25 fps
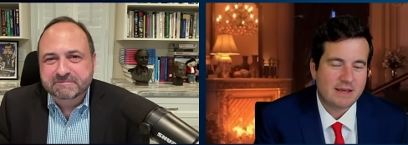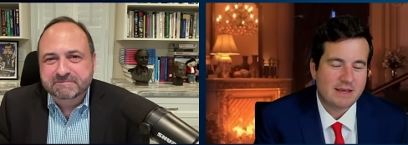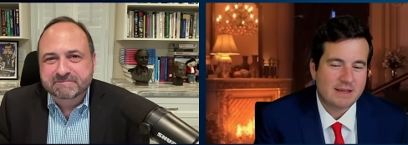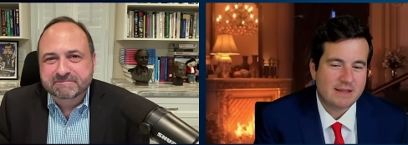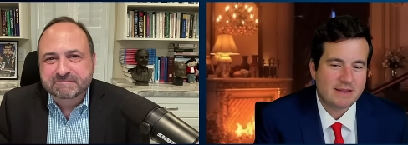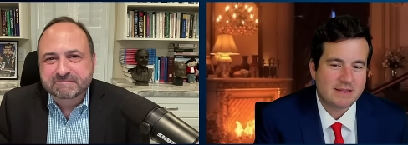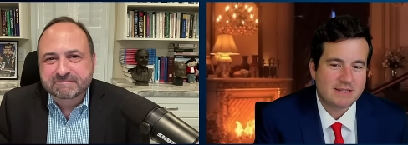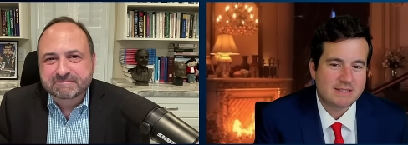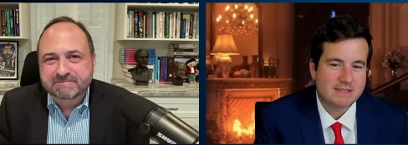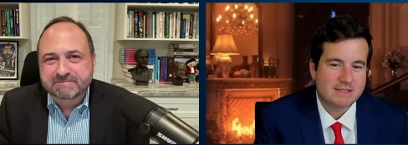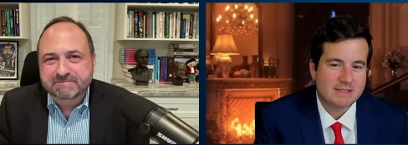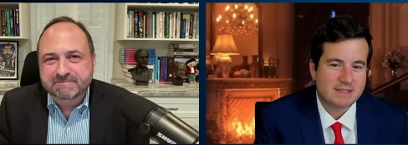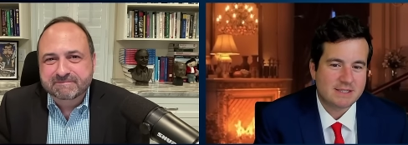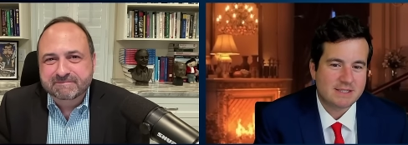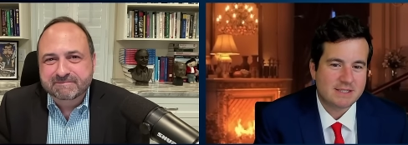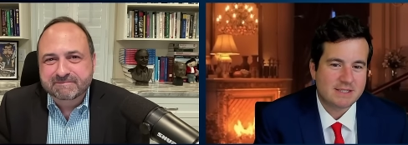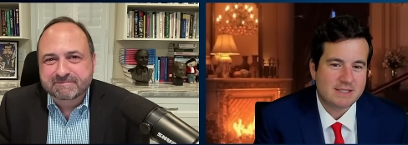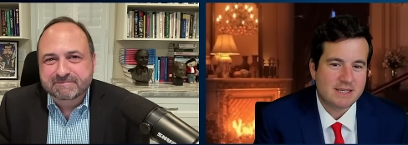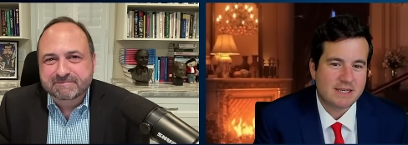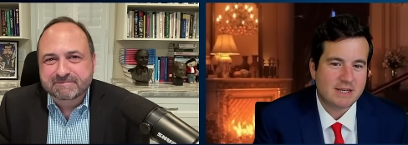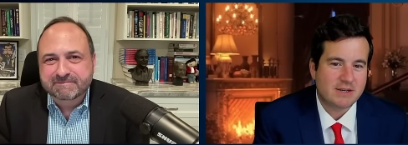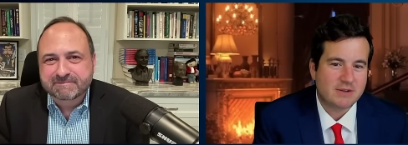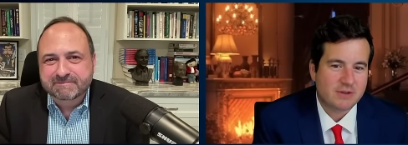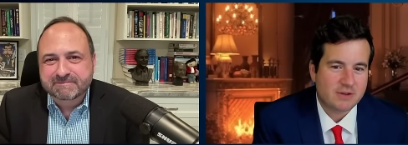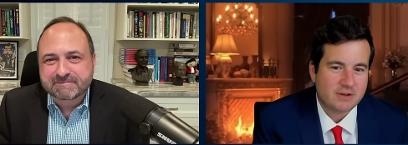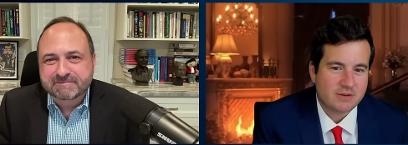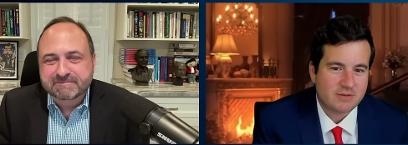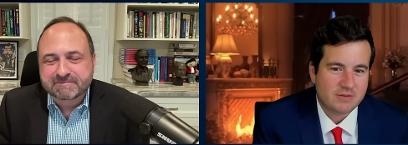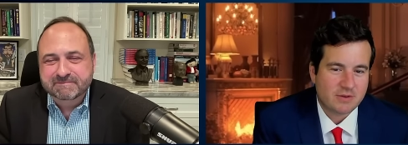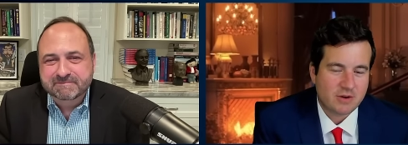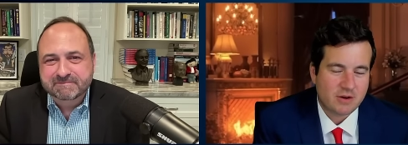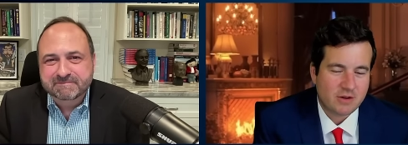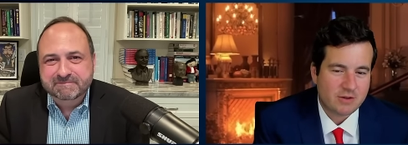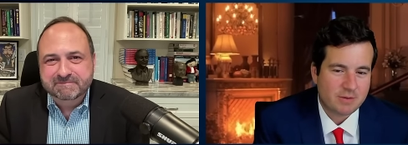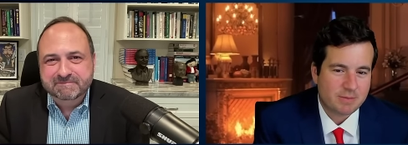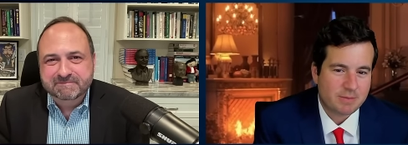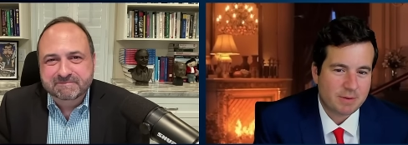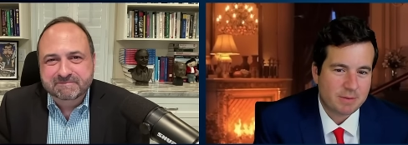Speaker 1: And this is a secret for
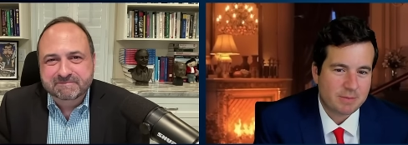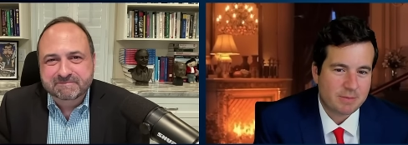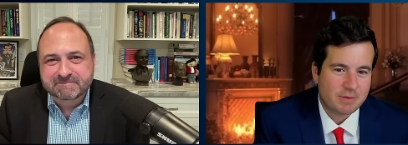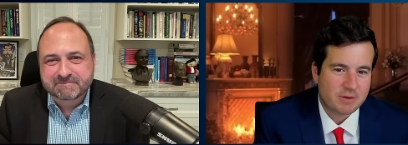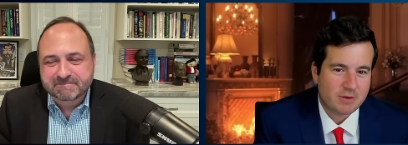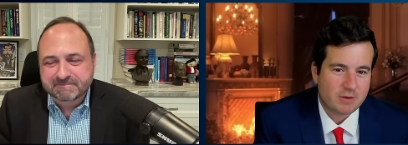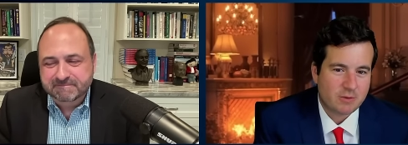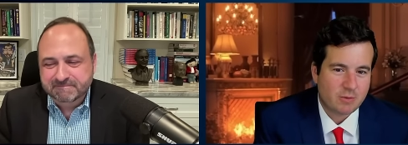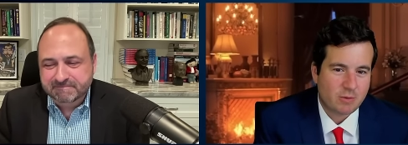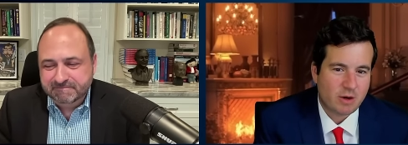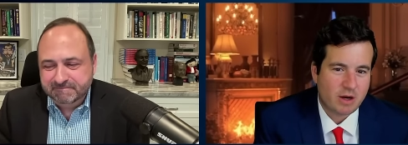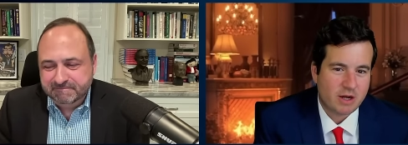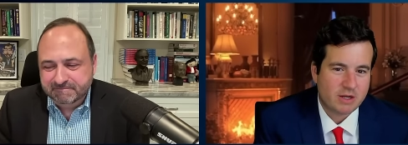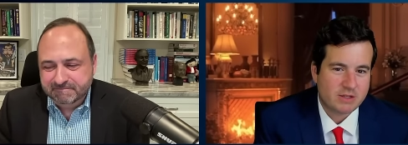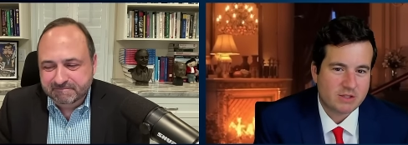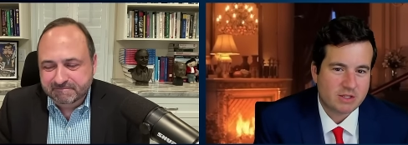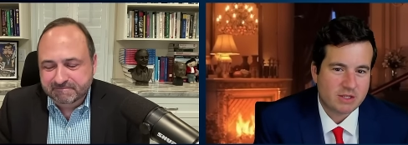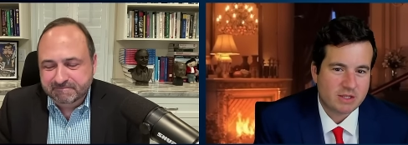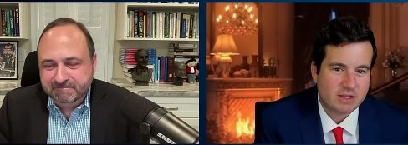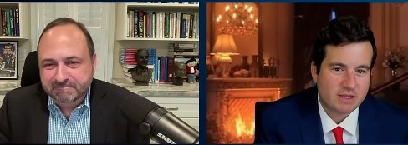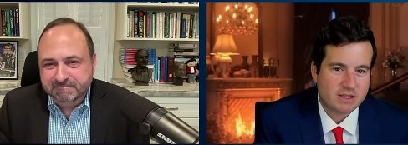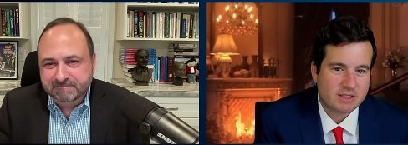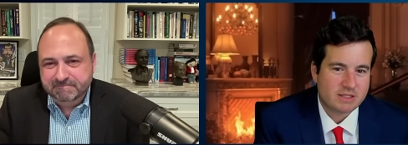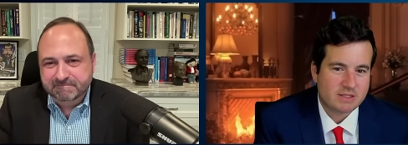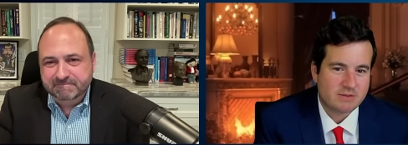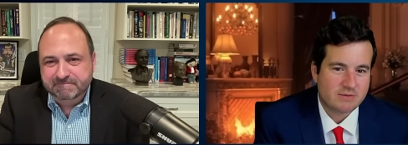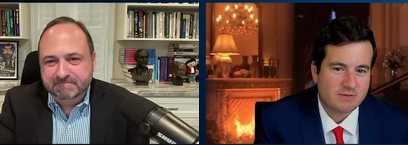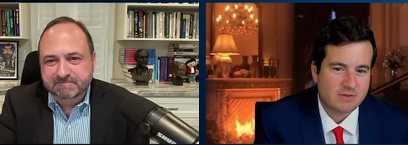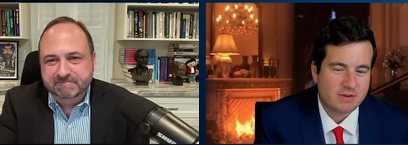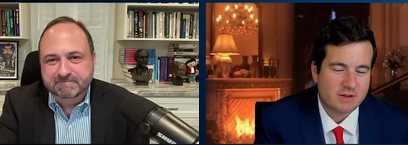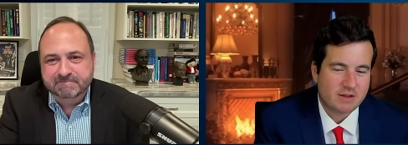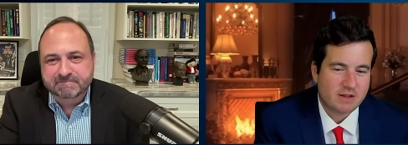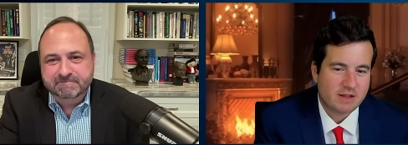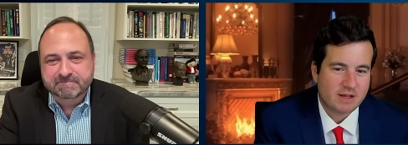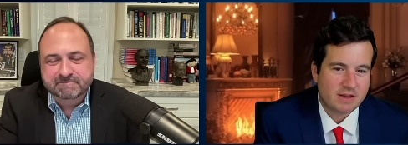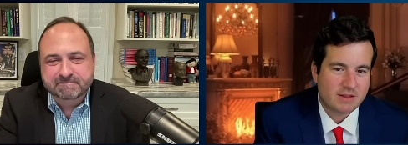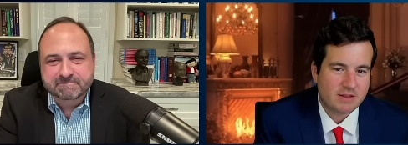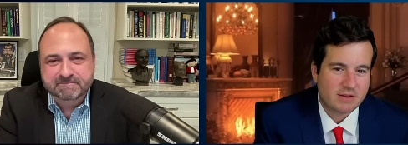all the people that are watching this and feel
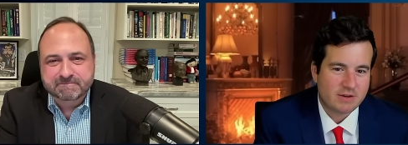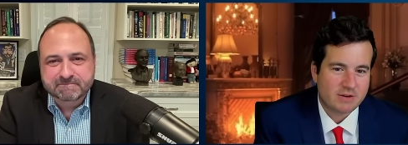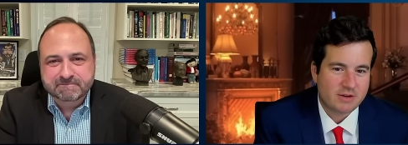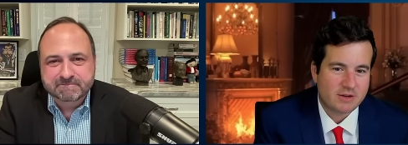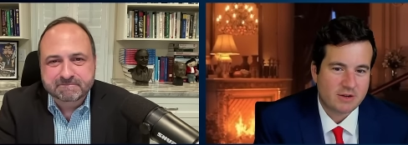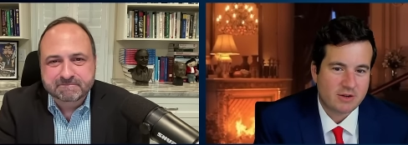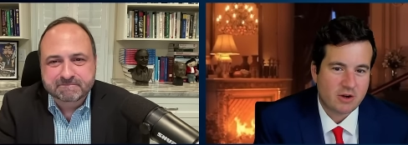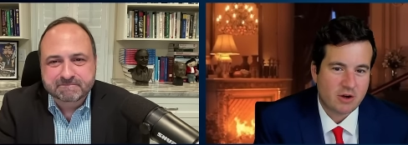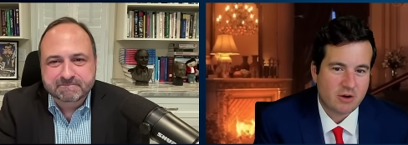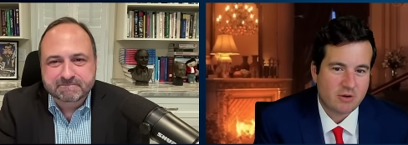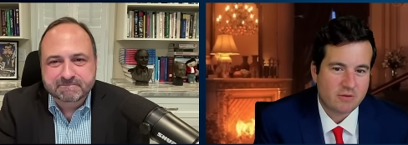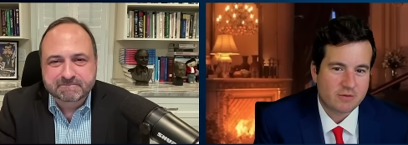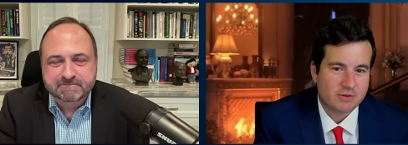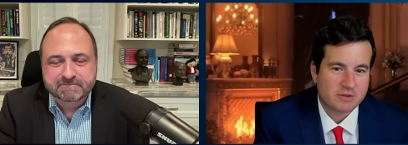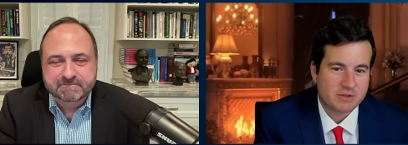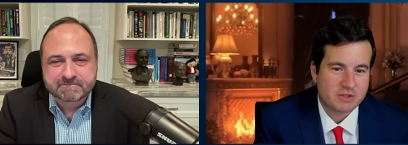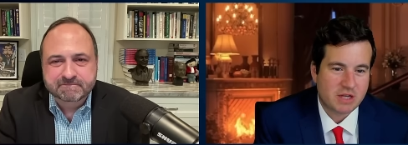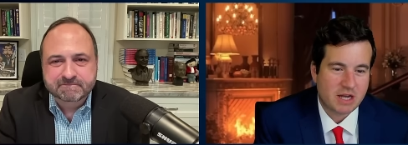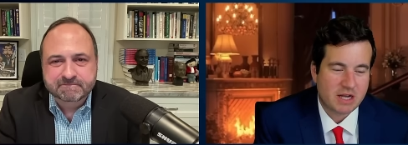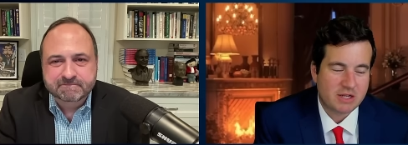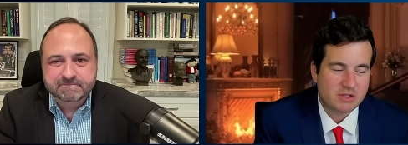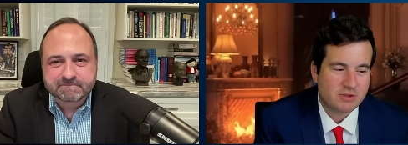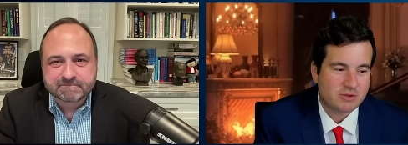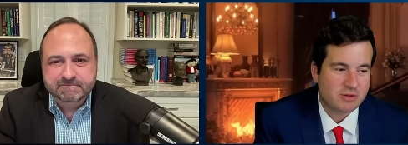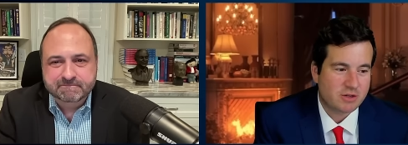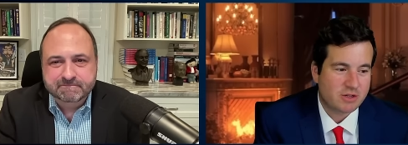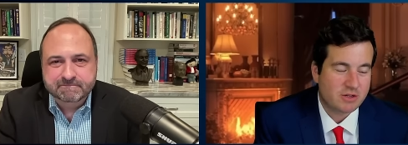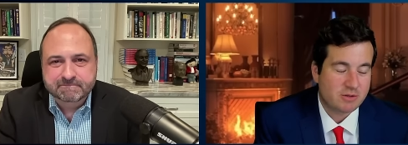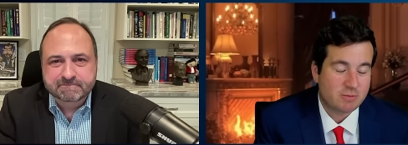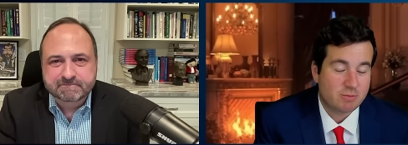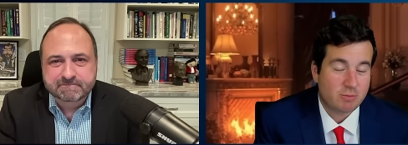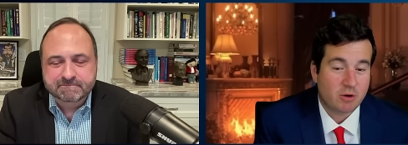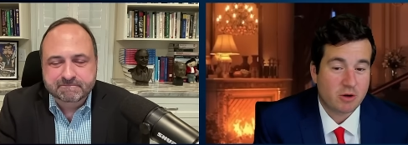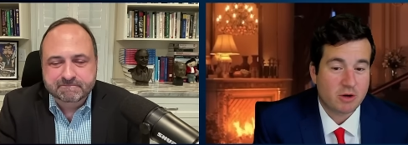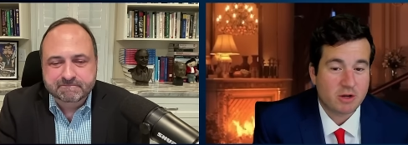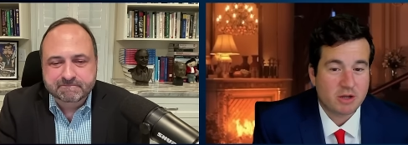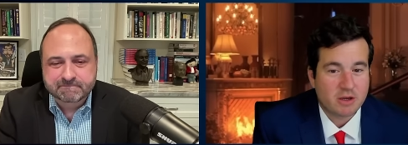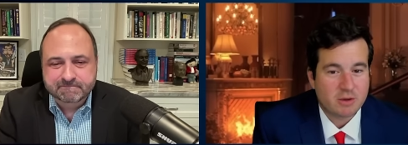like they're in an oversaturated
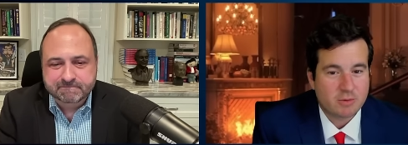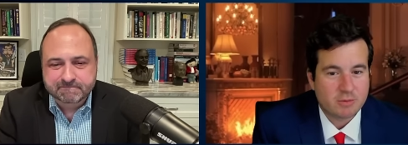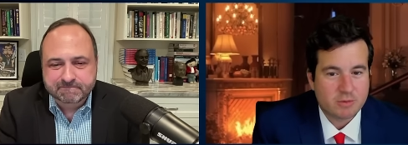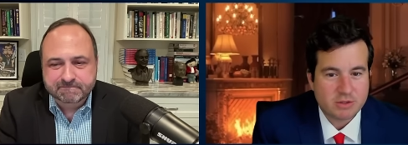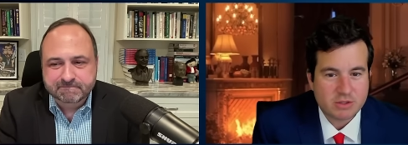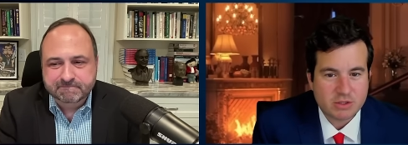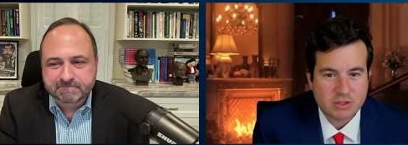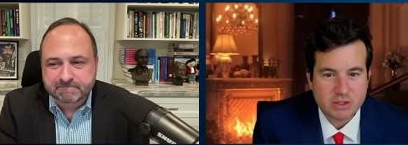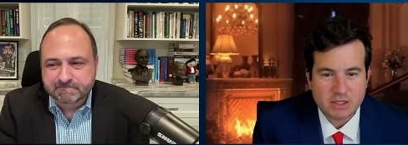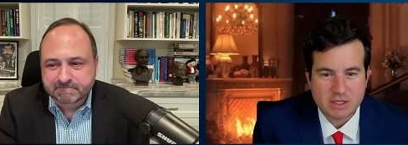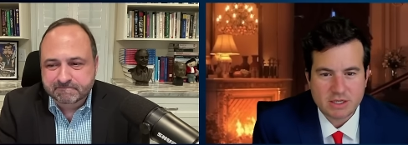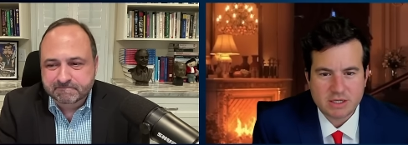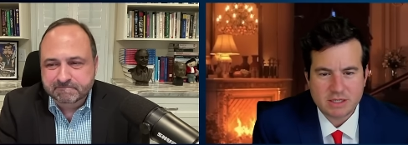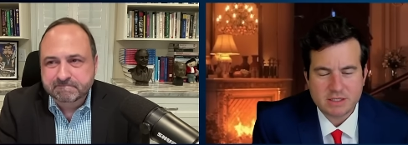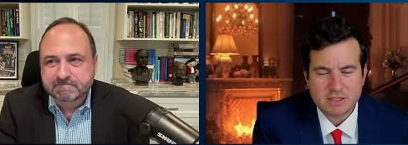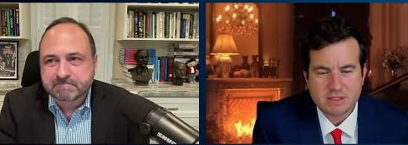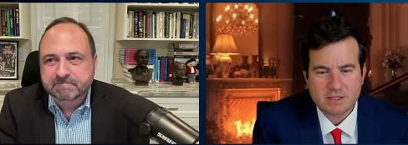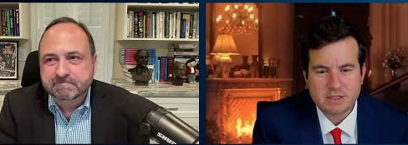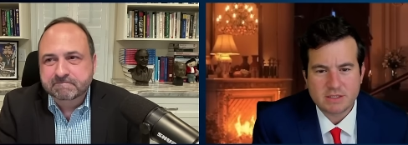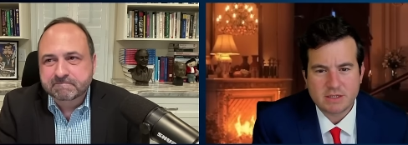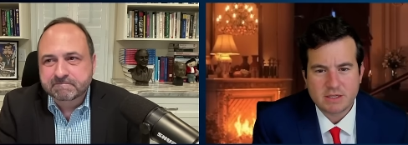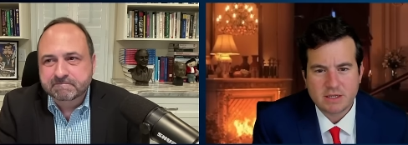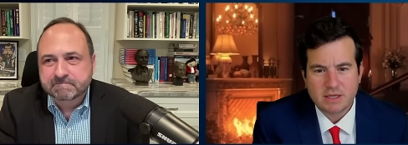market, which it is